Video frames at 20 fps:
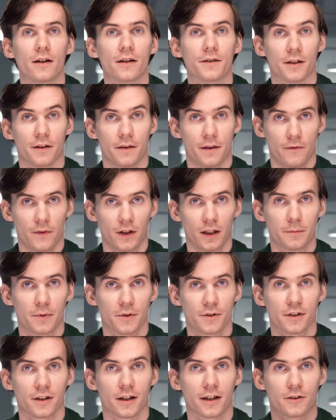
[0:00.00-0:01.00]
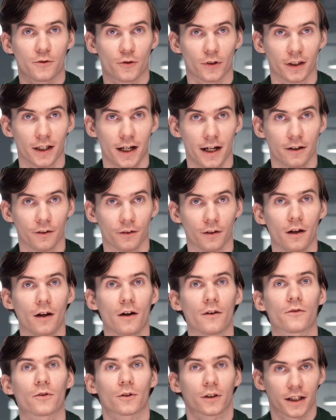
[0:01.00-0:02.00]
that developers can rely on
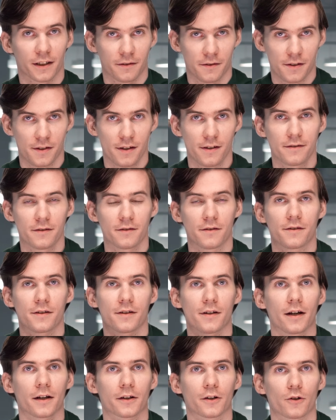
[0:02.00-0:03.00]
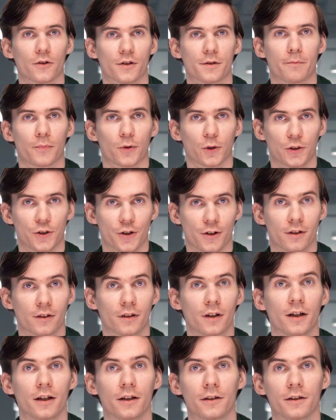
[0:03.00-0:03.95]
for consistency across projects,